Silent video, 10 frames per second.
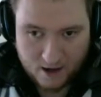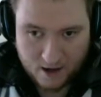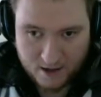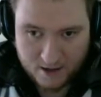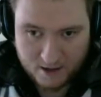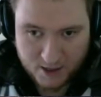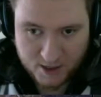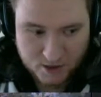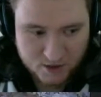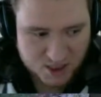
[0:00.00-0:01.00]
You can
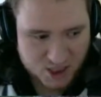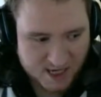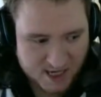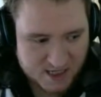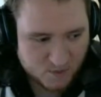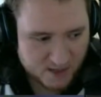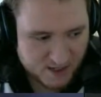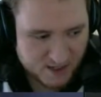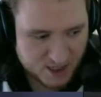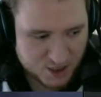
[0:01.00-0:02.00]
use it to chase. When you
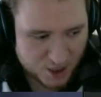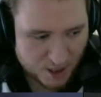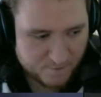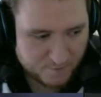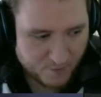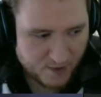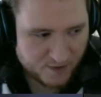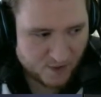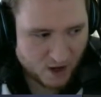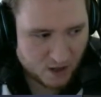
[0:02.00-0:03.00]
initiate with
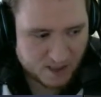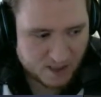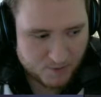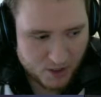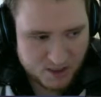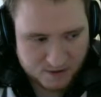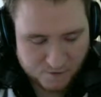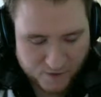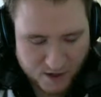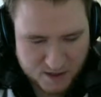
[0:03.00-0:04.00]
Arctic Burn, sometimes you'll
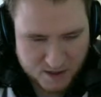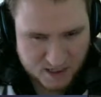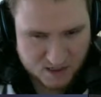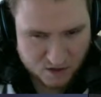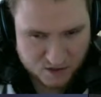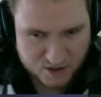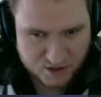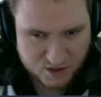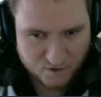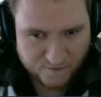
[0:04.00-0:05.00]
find you're that touch
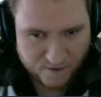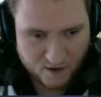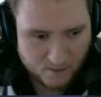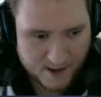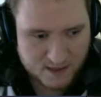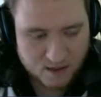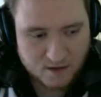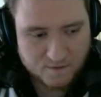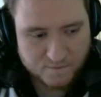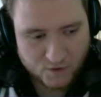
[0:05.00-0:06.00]
too far away, so you
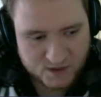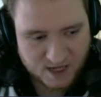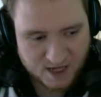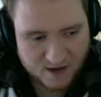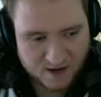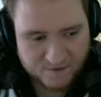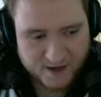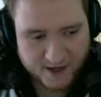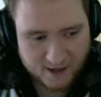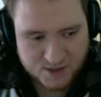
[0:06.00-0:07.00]
can 4 staff, get
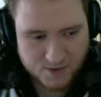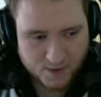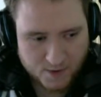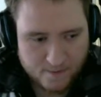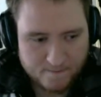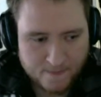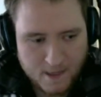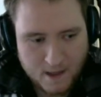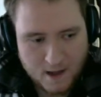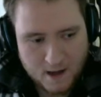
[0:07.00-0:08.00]
close to them,
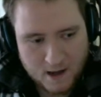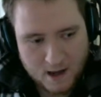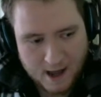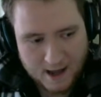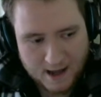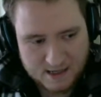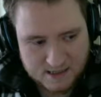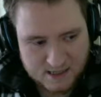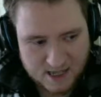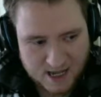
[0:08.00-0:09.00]
and
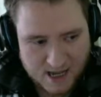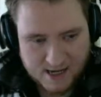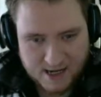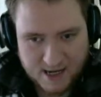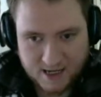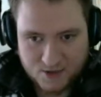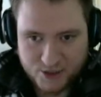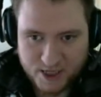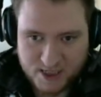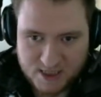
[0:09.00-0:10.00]
then it gives you
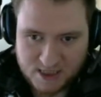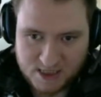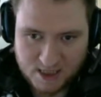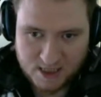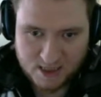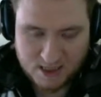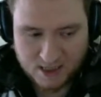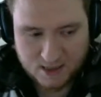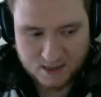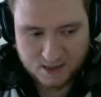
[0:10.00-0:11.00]
chance, then
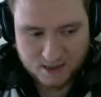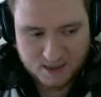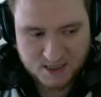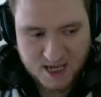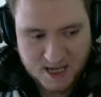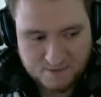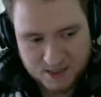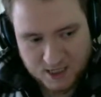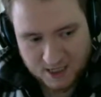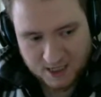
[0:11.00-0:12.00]
your team then
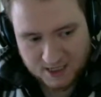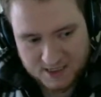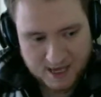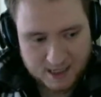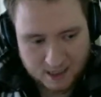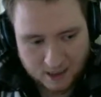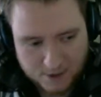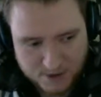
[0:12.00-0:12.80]
chance to get in close.